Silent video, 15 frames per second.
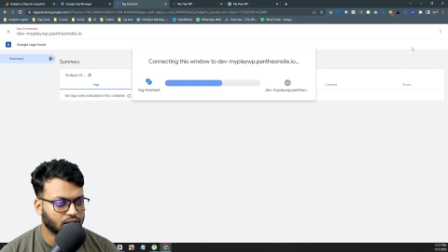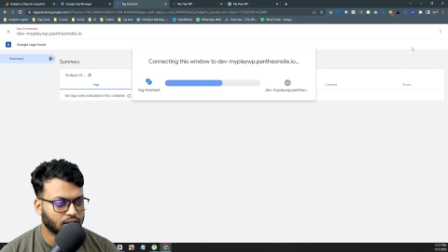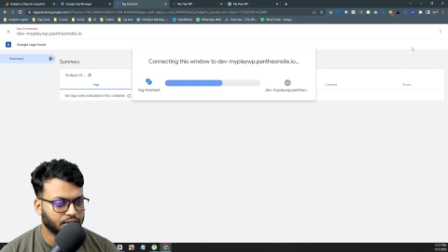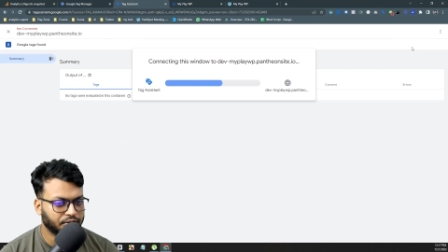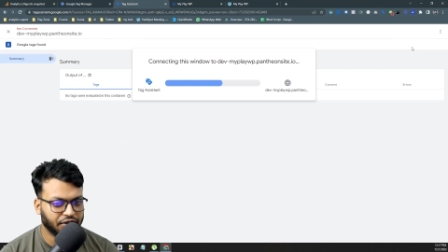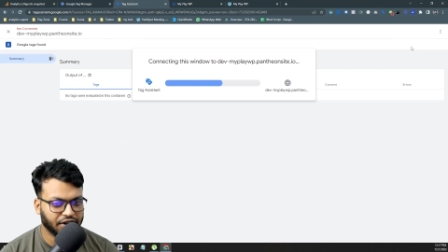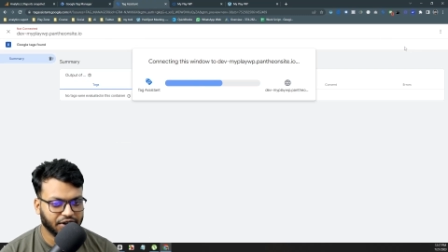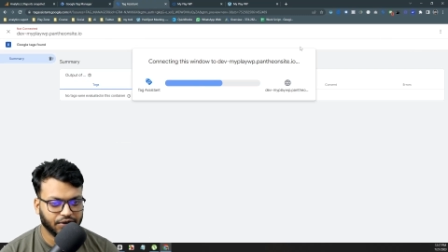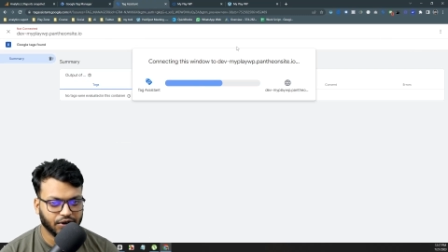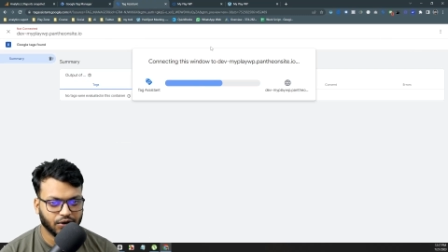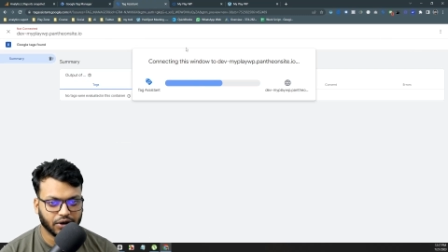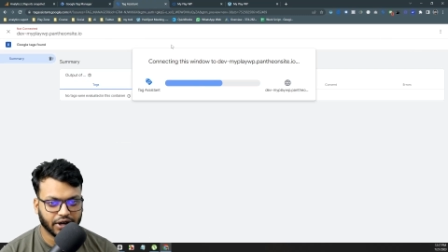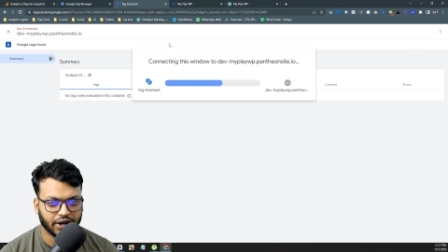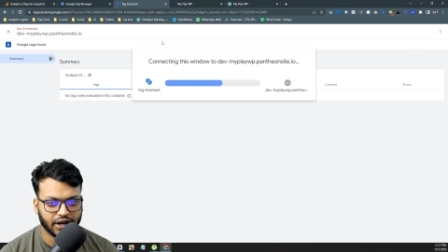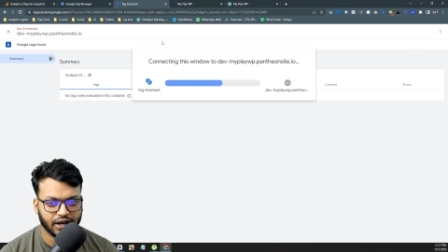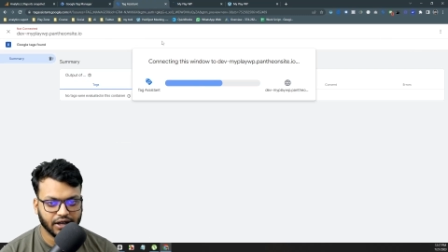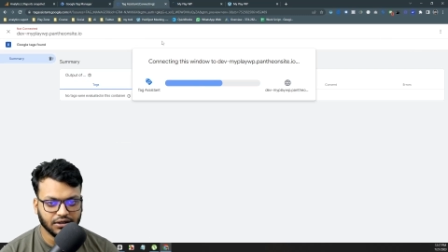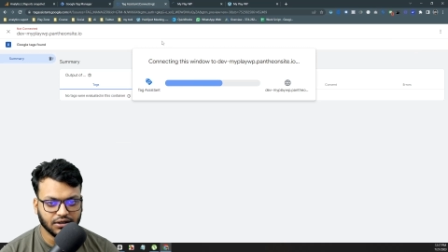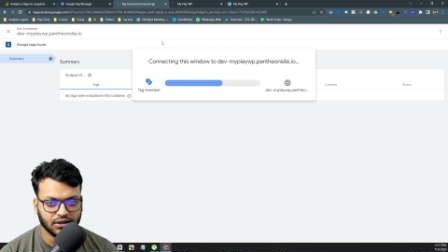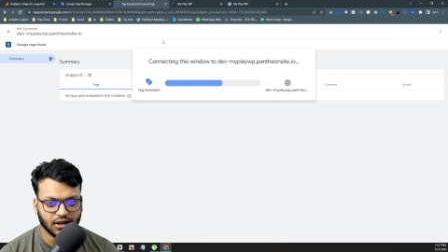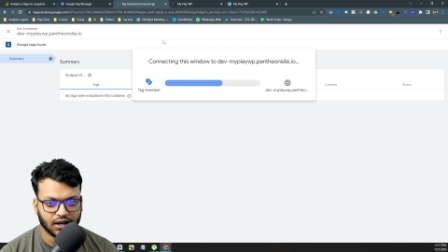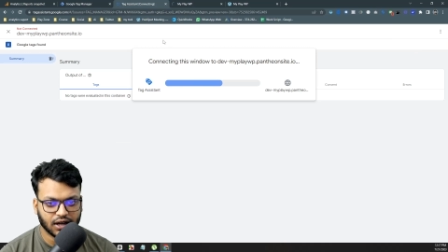preview
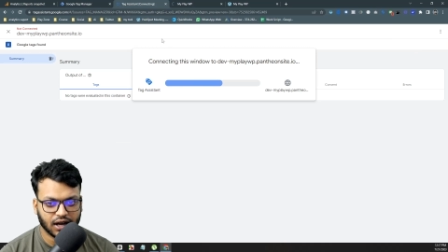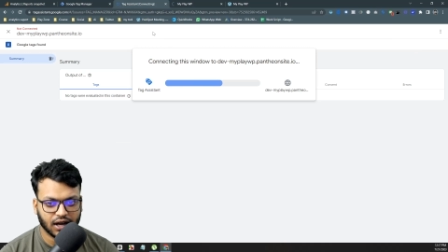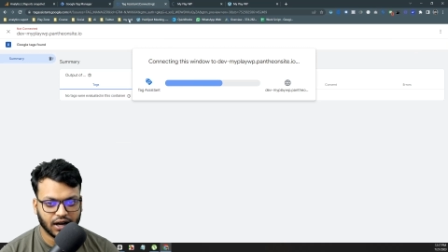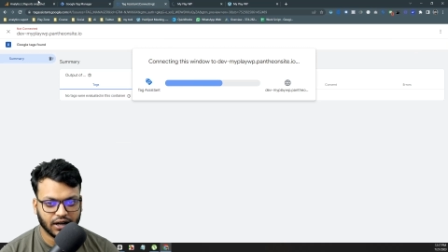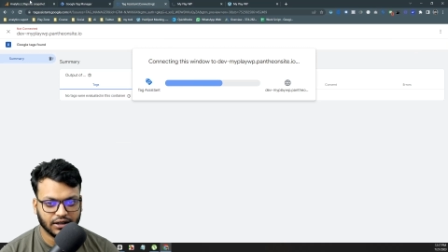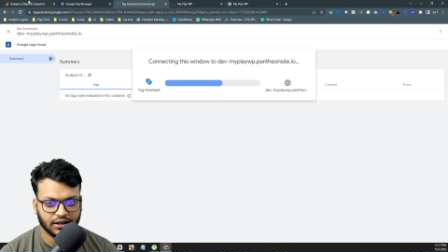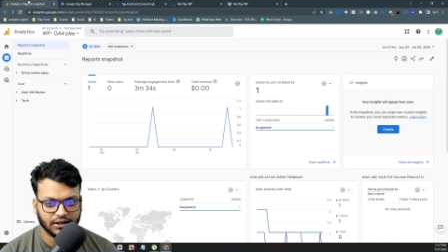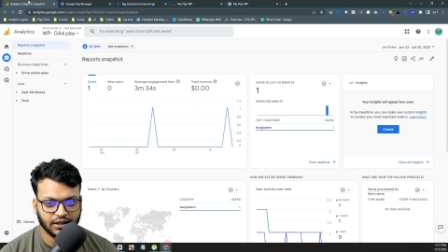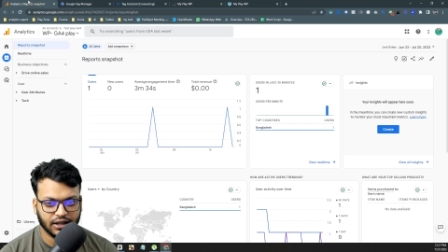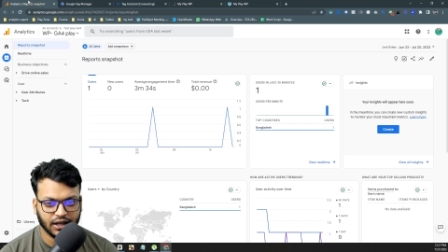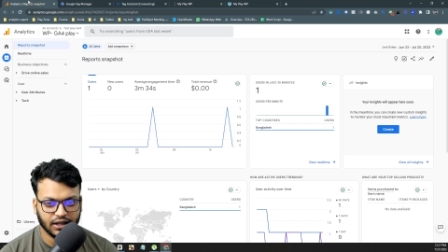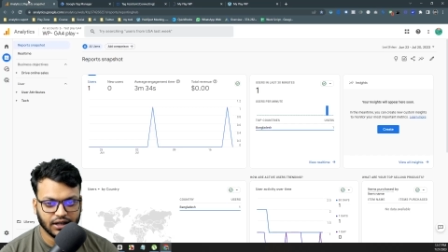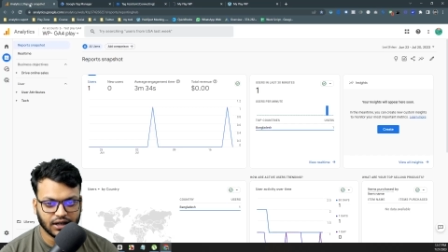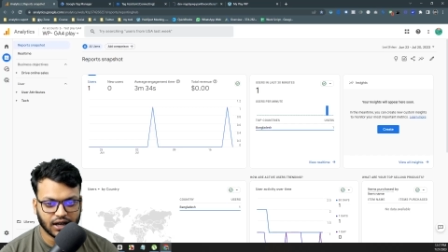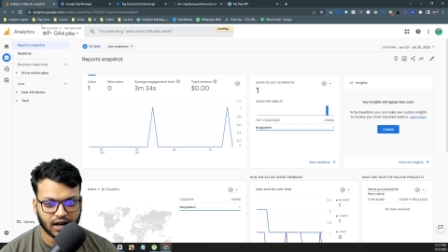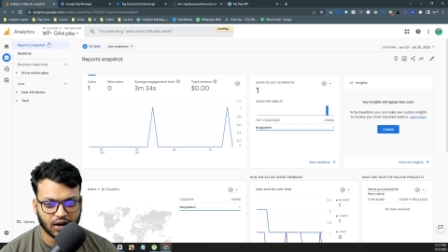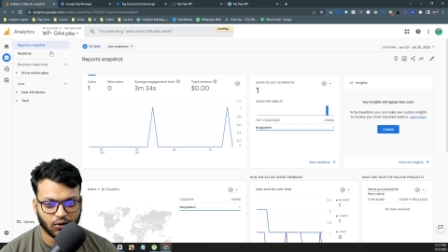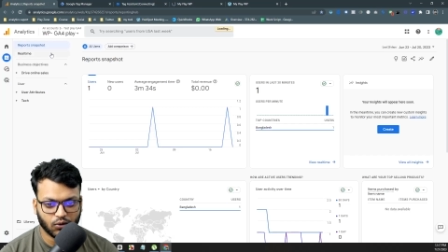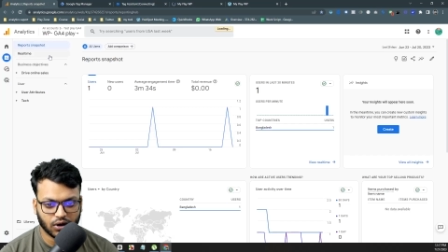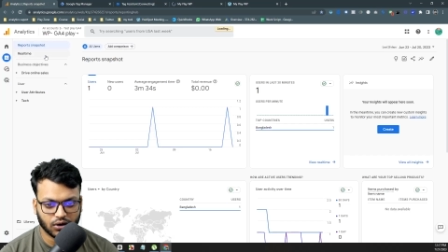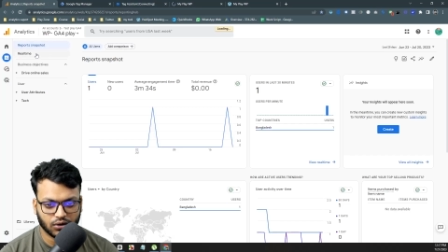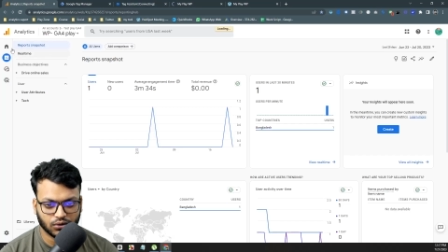again and then I
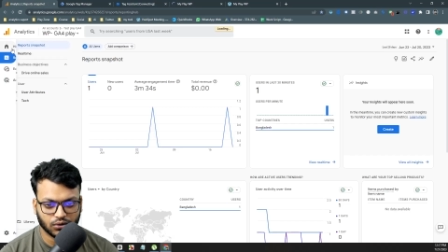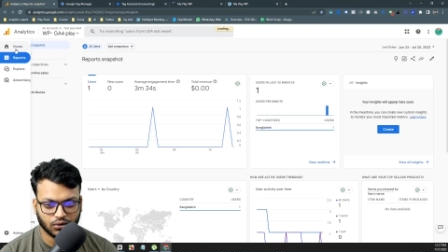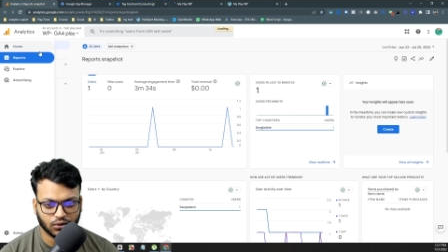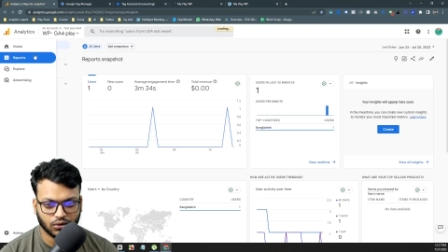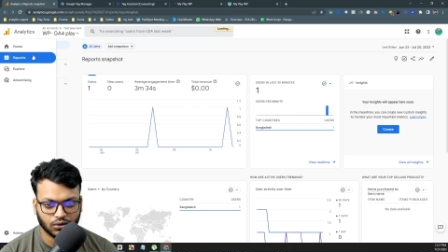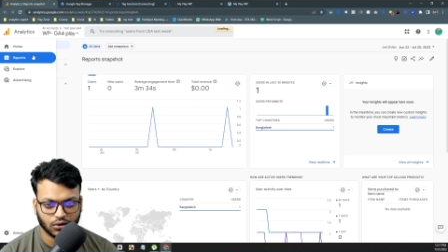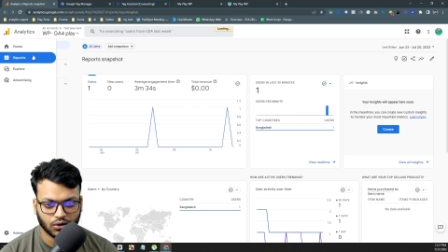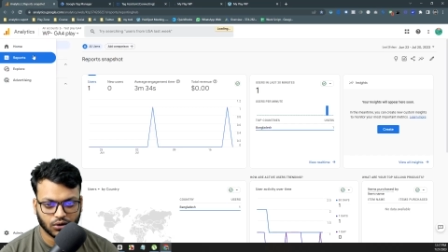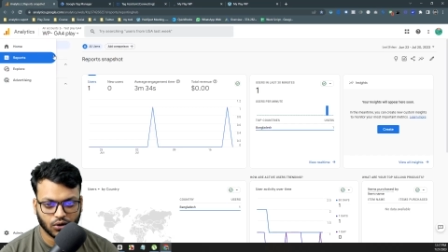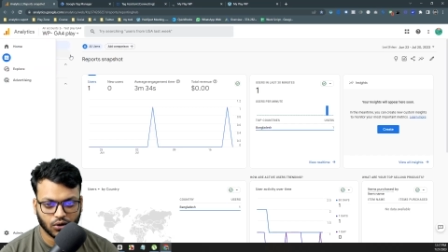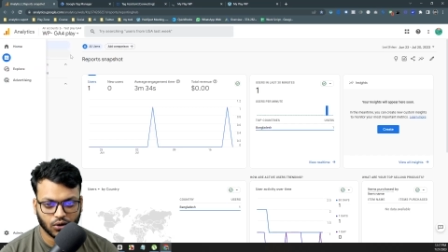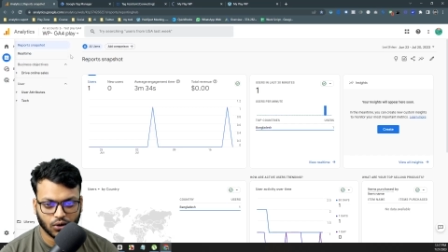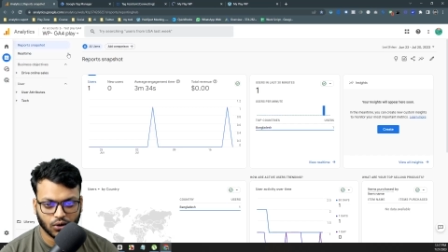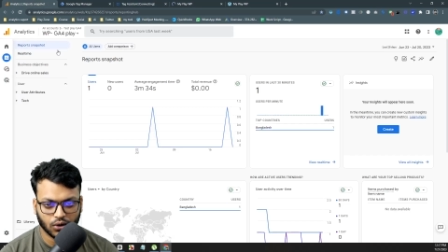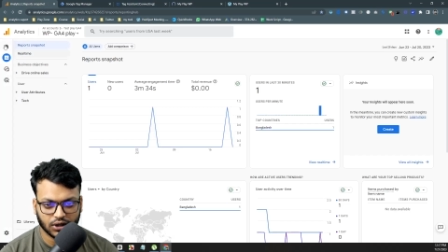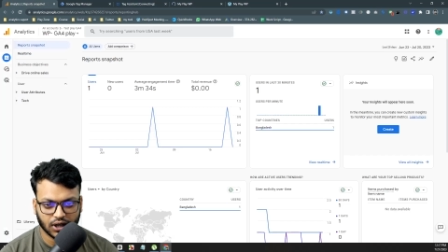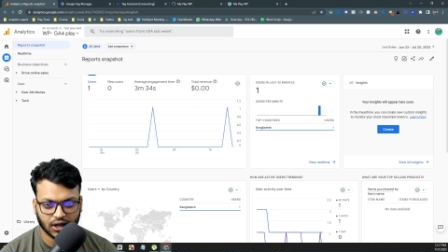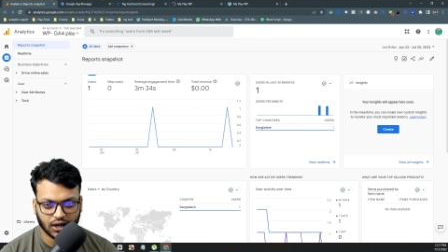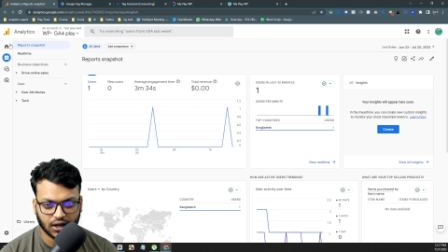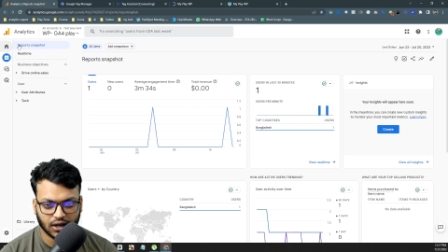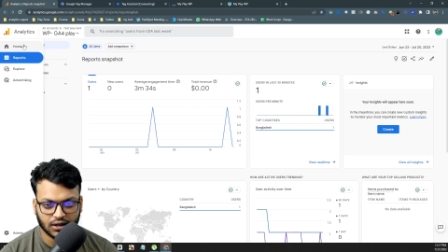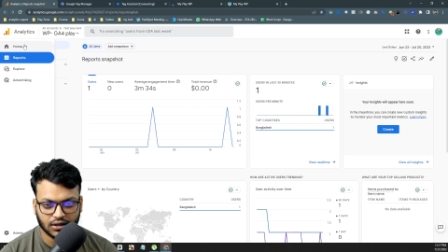want to go
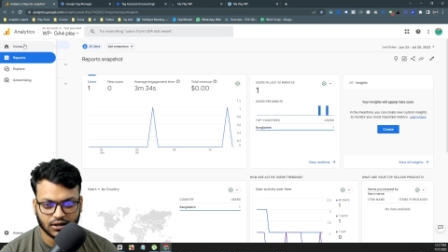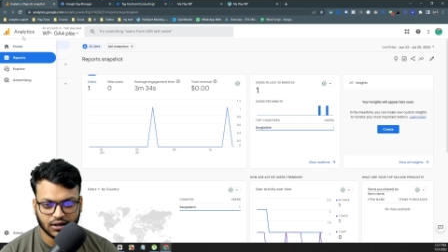the